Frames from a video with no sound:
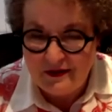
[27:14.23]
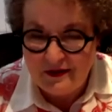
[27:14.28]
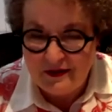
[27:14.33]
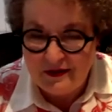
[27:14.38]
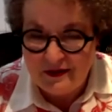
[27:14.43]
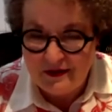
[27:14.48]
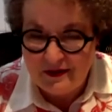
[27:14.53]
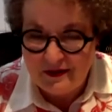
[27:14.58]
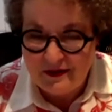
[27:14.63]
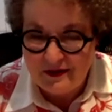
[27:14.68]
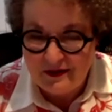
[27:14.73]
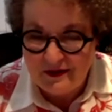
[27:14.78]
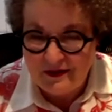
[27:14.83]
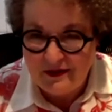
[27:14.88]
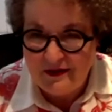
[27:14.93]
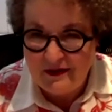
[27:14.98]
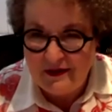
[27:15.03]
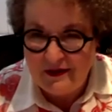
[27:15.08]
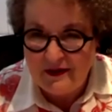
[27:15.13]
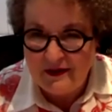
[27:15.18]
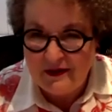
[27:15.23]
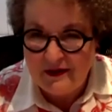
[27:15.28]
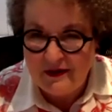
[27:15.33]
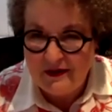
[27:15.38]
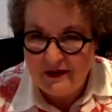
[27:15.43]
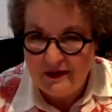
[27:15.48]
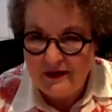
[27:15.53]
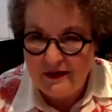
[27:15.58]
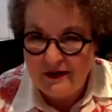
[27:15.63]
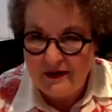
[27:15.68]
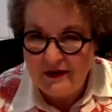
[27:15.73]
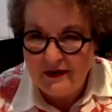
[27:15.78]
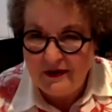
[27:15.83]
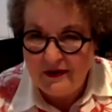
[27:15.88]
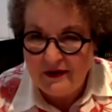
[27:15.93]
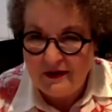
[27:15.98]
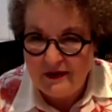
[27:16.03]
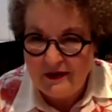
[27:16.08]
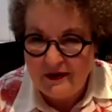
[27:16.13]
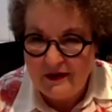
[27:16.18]

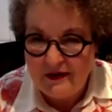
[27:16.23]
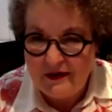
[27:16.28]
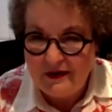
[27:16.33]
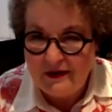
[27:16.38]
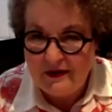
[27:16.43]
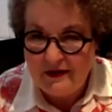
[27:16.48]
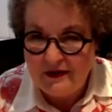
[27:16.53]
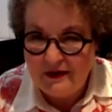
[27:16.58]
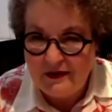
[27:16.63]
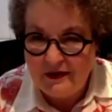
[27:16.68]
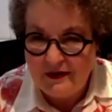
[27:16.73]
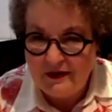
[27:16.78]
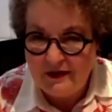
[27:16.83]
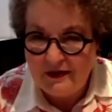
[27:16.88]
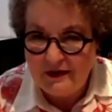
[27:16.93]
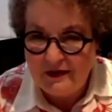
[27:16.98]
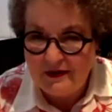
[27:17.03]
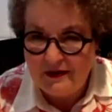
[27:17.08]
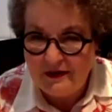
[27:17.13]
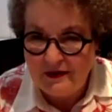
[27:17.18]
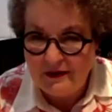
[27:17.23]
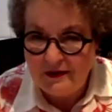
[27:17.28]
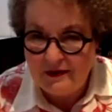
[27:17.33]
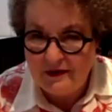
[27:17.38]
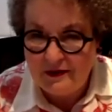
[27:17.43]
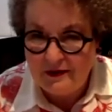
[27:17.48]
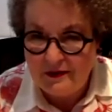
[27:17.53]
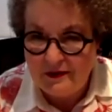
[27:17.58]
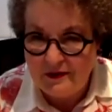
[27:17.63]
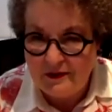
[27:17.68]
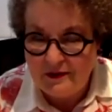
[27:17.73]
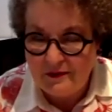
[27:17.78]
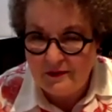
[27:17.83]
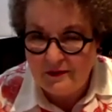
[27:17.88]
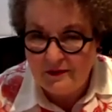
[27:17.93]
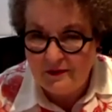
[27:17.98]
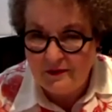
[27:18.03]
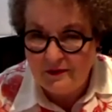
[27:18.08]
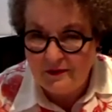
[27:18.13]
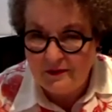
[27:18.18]

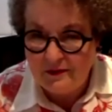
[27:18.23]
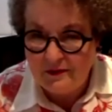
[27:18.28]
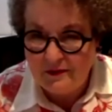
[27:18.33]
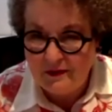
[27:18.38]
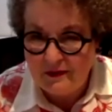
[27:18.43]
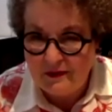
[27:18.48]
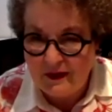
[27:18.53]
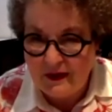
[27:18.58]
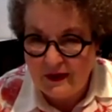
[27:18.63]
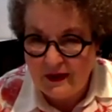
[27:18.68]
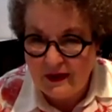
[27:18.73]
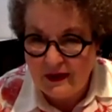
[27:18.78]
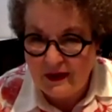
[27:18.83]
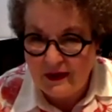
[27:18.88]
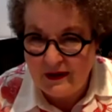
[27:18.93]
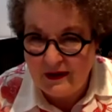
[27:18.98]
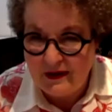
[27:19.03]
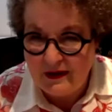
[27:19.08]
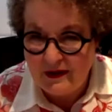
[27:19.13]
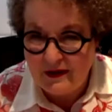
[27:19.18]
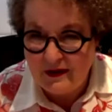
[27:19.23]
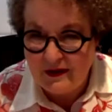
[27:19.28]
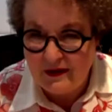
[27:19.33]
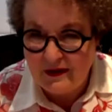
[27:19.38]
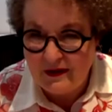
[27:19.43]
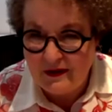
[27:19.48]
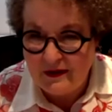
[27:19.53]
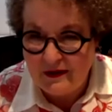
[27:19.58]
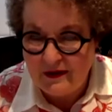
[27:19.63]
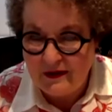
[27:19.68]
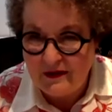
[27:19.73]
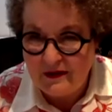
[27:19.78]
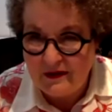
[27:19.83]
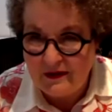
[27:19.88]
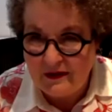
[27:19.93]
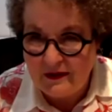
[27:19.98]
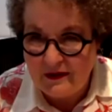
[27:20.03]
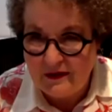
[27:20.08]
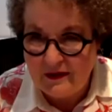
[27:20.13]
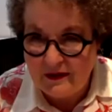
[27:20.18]

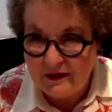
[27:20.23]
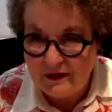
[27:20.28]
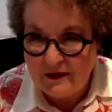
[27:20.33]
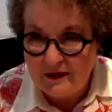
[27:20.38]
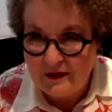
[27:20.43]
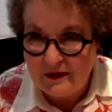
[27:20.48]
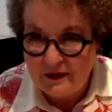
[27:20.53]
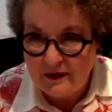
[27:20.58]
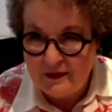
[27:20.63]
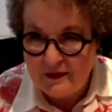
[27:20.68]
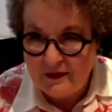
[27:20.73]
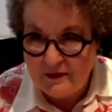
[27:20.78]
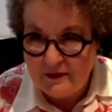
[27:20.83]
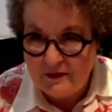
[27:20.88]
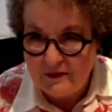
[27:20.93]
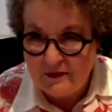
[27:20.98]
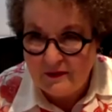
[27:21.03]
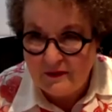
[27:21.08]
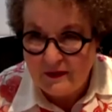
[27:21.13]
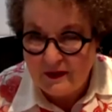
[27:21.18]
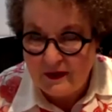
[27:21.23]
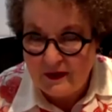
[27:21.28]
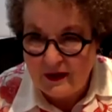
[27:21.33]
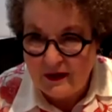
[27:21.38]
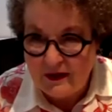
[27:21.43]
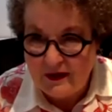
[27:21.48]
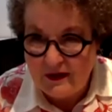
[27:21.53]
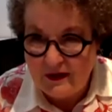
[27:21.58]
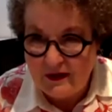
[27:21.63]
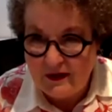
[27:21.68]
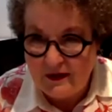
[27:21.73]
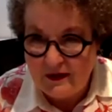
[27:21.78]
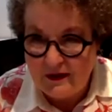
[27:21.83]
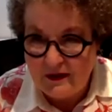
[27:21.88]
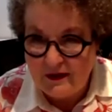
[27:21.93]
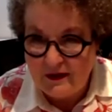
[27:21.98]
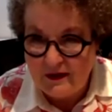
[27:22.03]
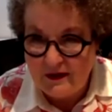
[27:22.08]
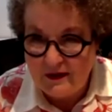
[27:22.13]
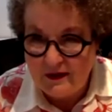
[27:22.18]
No words are spoken by the person on screen.